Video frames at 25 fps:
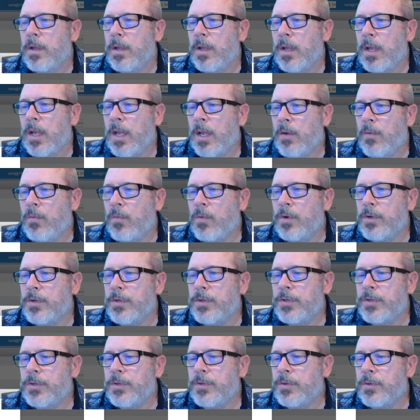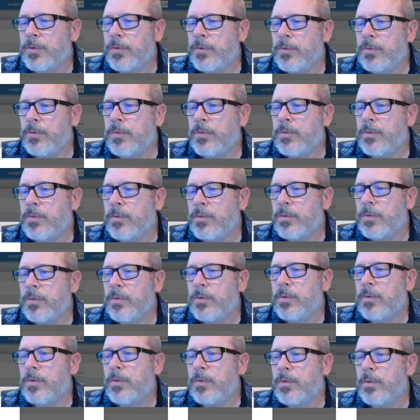812,
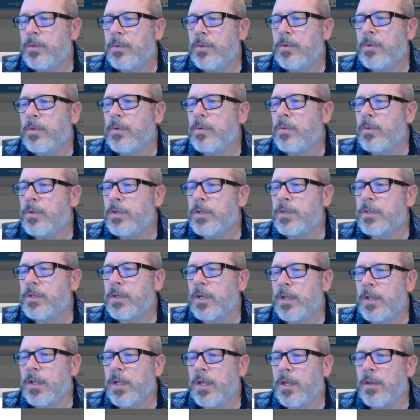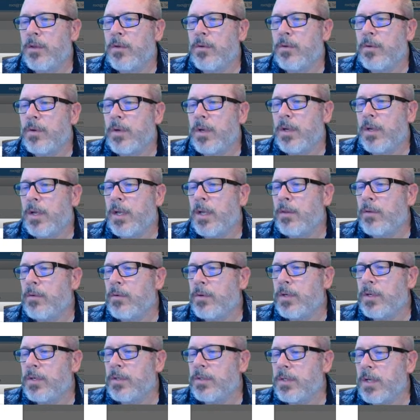which is on the other
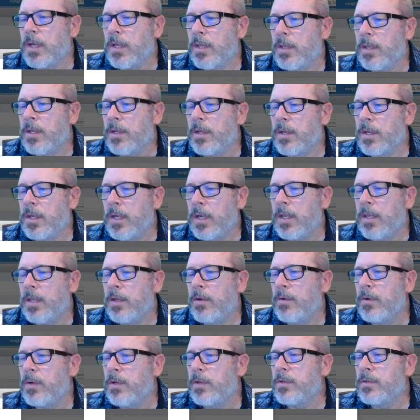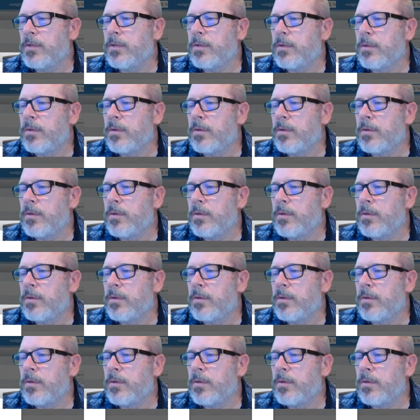disk, I think. Yeah, there it is.